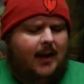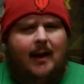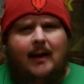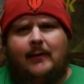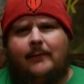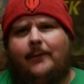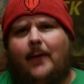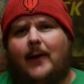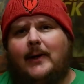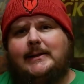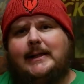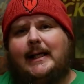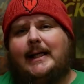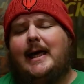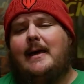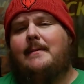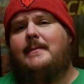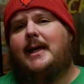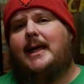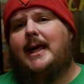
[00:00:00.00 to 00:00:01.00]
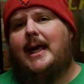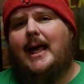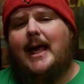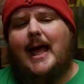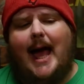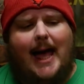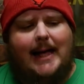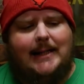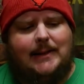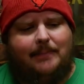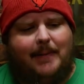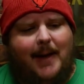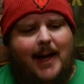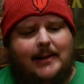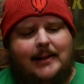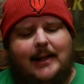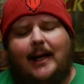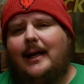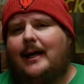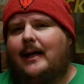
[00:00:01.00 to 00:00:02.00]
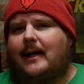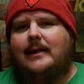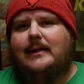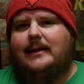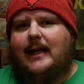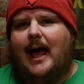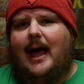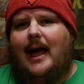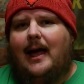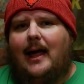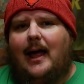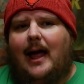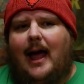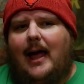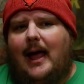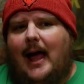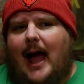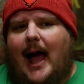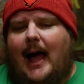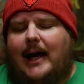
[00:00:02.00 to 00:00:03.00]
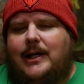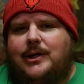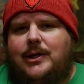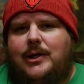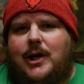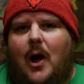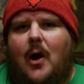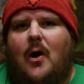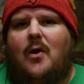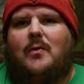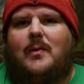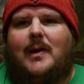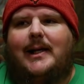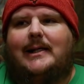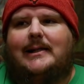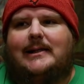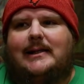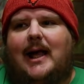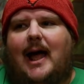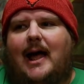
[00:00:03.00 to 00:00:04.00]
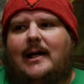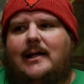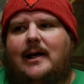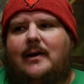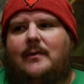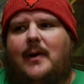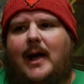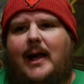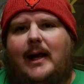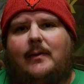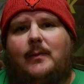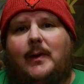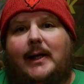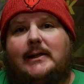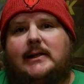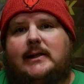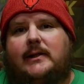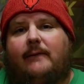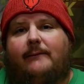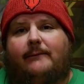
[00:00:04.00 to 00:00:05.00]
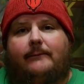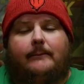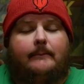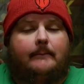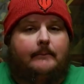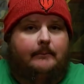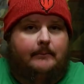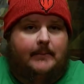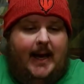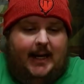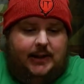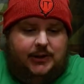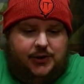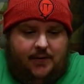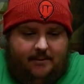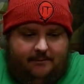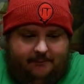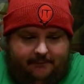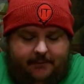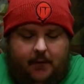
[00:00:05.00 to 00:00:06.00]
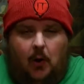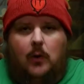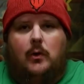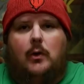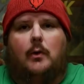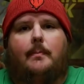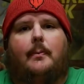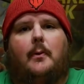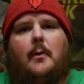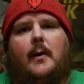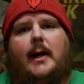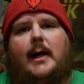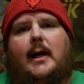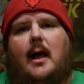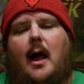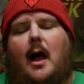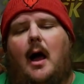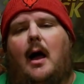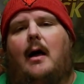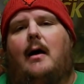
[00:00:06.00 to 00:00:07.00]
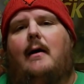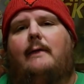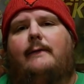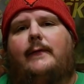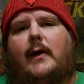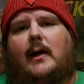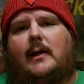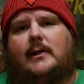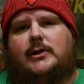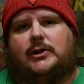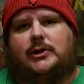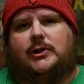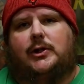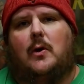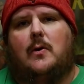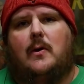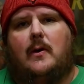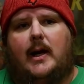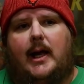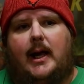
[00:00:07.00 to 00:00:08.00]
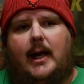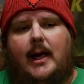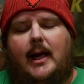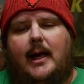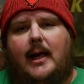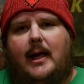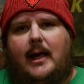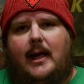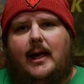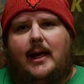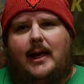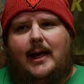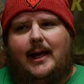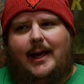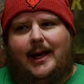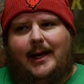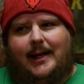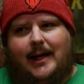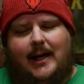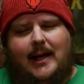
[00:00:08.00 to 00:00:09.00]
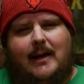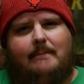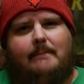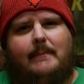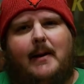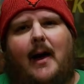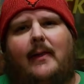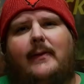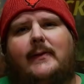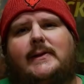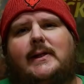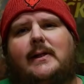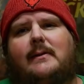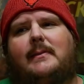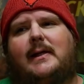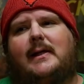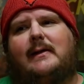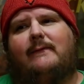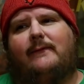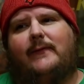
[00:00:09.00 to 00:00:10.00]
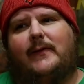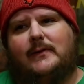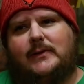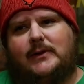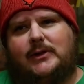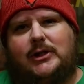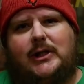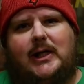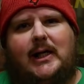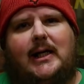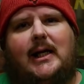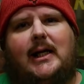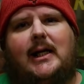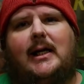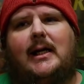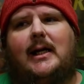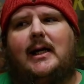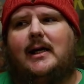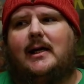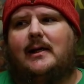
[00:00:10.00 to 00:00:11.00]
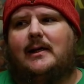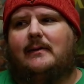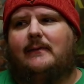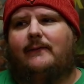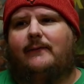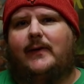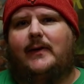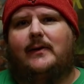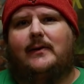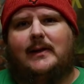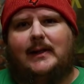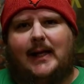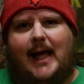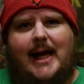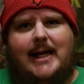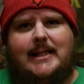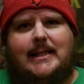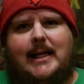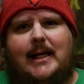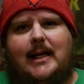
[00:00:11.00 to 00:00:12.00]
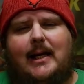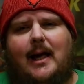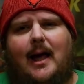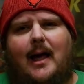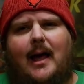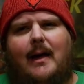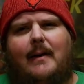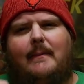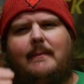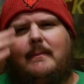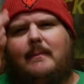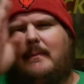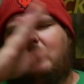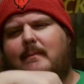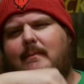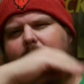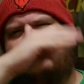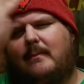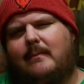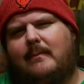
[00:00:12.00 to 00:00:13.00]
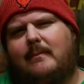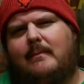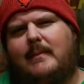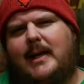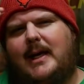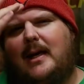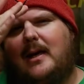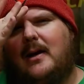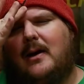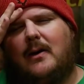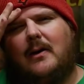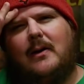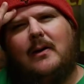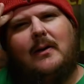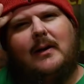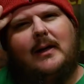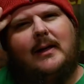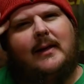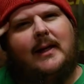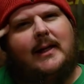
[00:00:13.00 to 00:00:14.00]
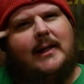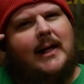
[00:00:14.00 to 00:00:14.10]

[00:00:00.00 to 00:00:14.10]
as far as the gimmicky aspect, yeah, I, I know when it's not done right and when it's the major focal point of a story, it can get bothersome, it can feel cheaty, it can feel lazy. Uh, me, Earl, and the